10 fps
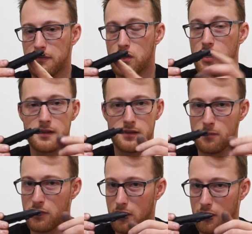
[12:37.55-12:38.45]

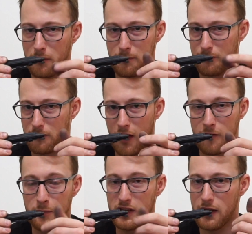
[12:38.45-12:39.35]
adjustable
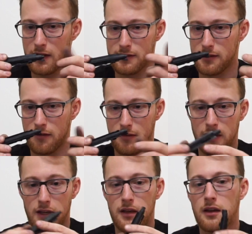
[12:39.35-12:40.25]
FPS
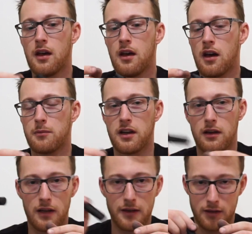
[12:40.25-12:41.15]
thingy. I'm gonna
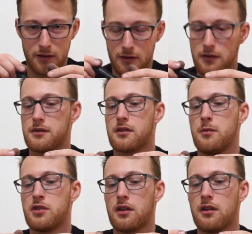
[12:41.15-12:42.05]
link it in the
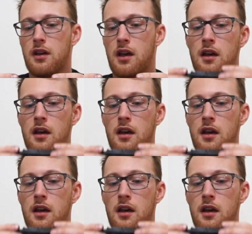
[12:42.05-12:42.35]
description.